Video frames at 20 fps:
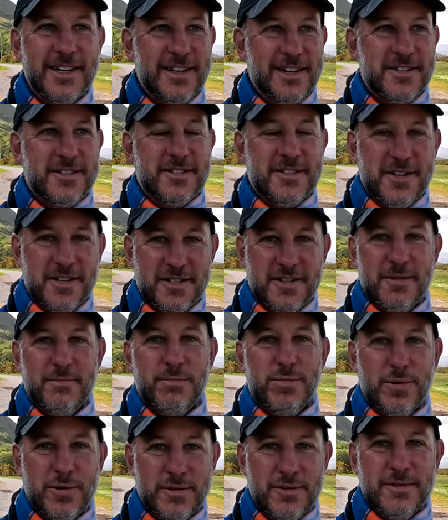It's just a
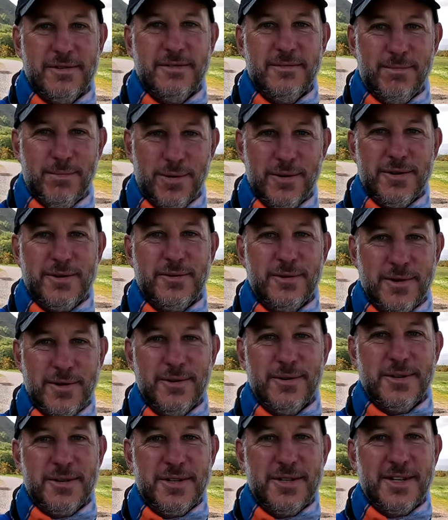brutal, brutal
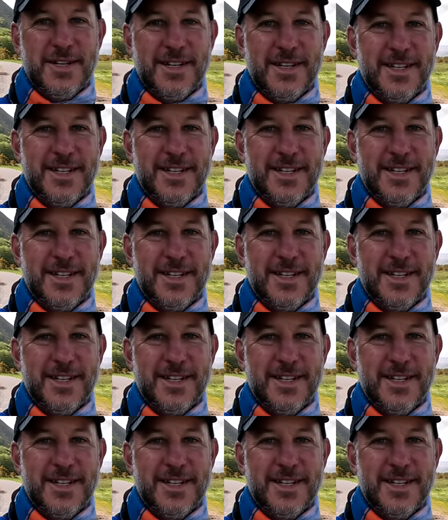course.